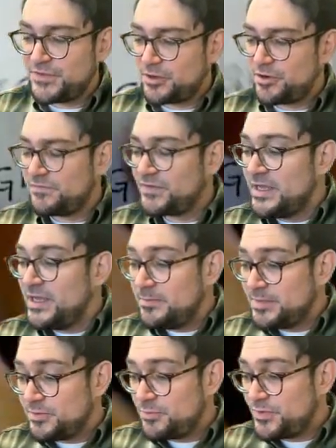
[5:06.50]
the curve.
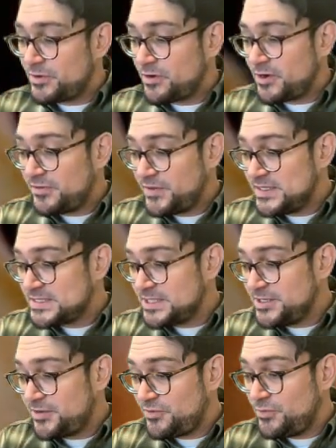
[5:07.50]
But there are things
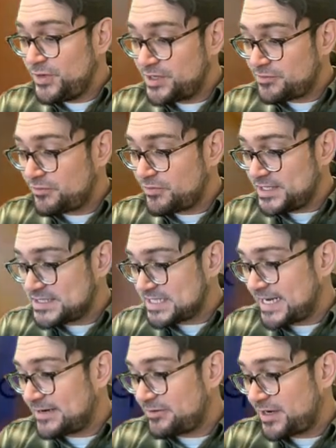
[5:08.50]
that do increase
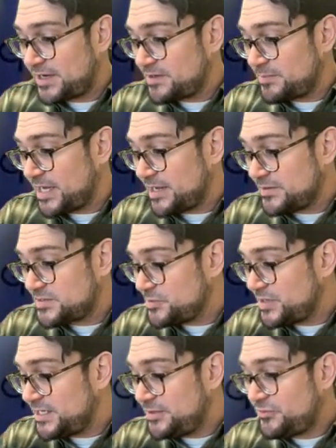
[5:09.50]
aggregate demand. So
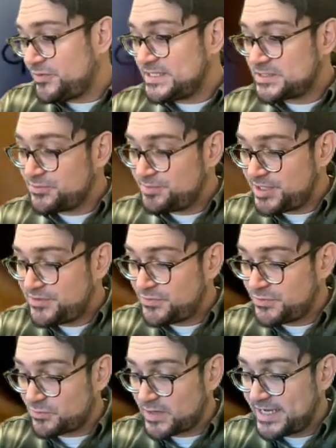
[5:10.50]
an increase would be to
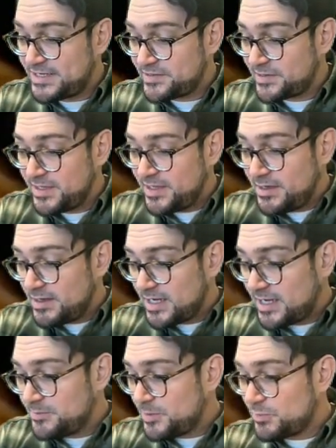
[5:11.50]
the right,
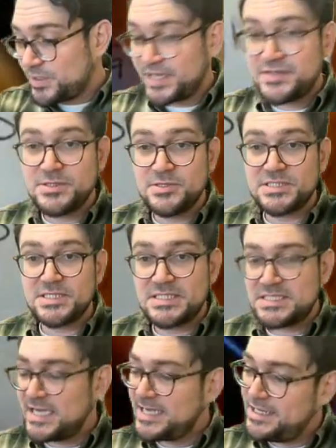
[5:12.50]
and we'll get to those in a
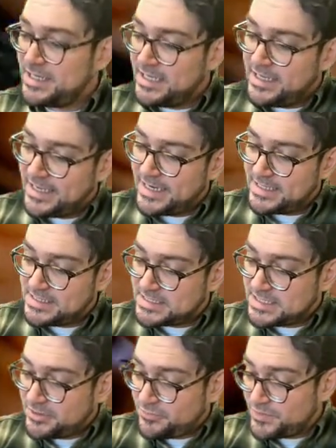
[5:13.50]
second, and a
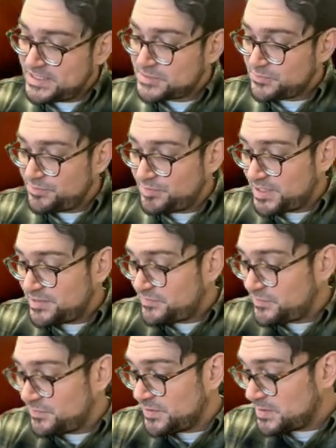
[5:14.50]
decrease would be
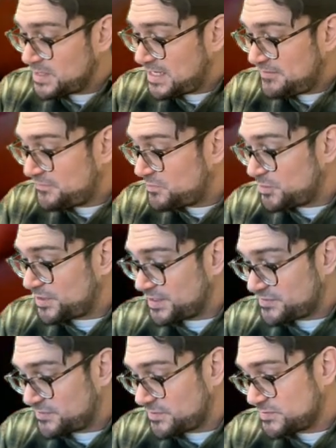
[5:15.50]
to the left. We'll get
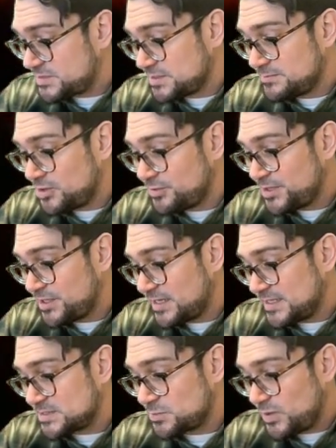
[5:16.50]
to those in a moment
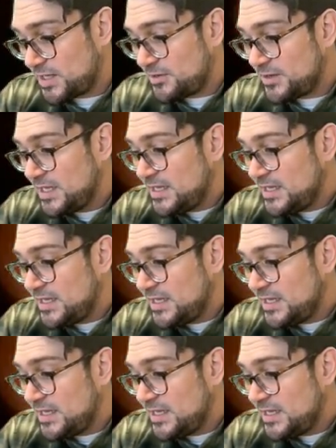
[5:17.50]
as well.